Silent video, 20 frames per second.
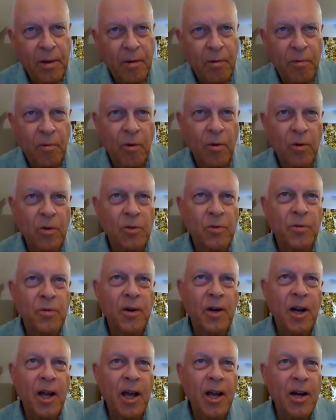Rules for
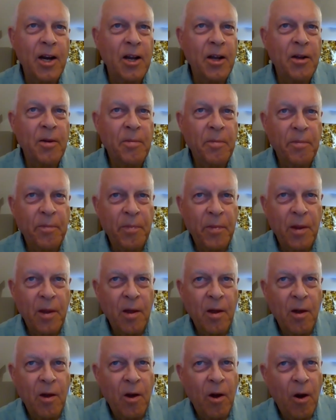dating?
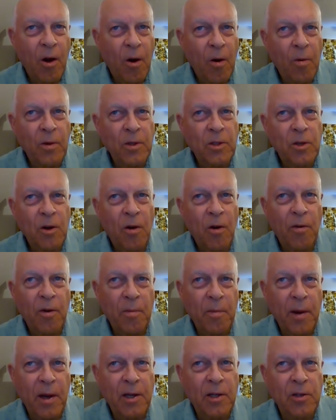Always offer to
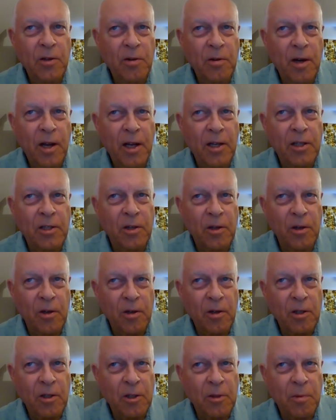bait your date's hook,
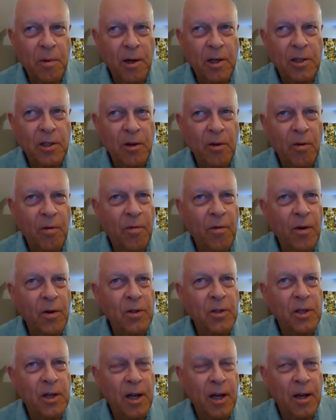especially on the
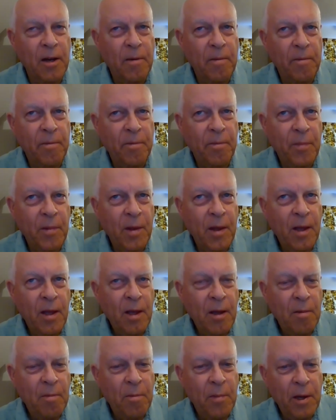first date.
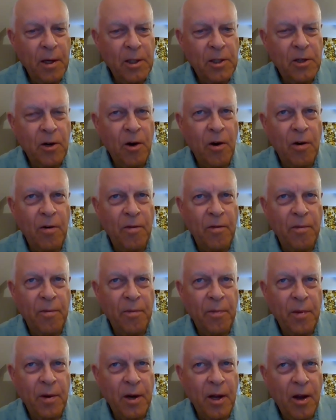Be assertive.
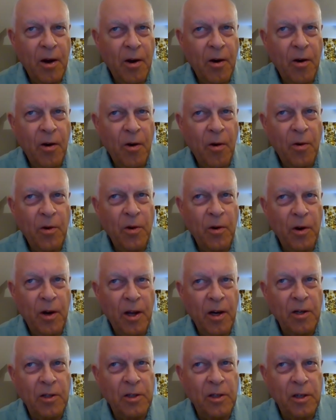Let her know you're
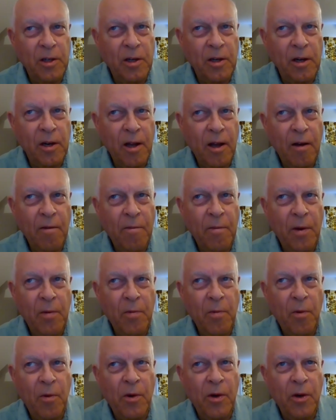interested. I've been
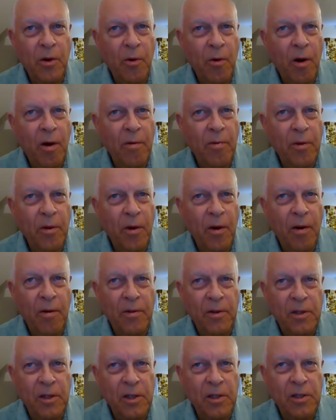wanting to go out with you
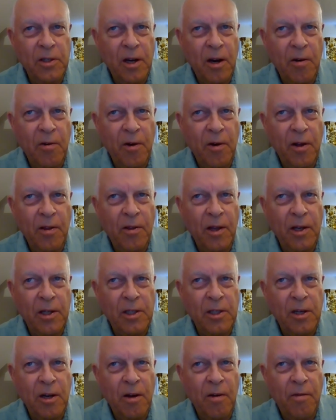ever since I read that
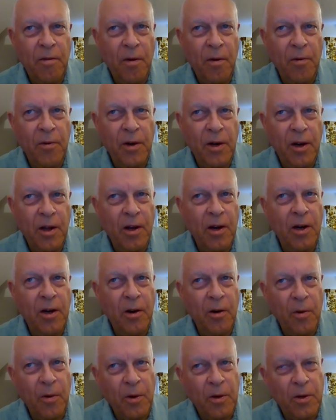stuff on the dunny
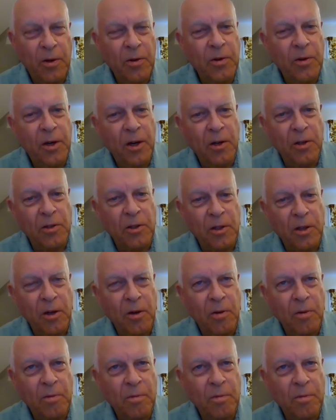door two years ago.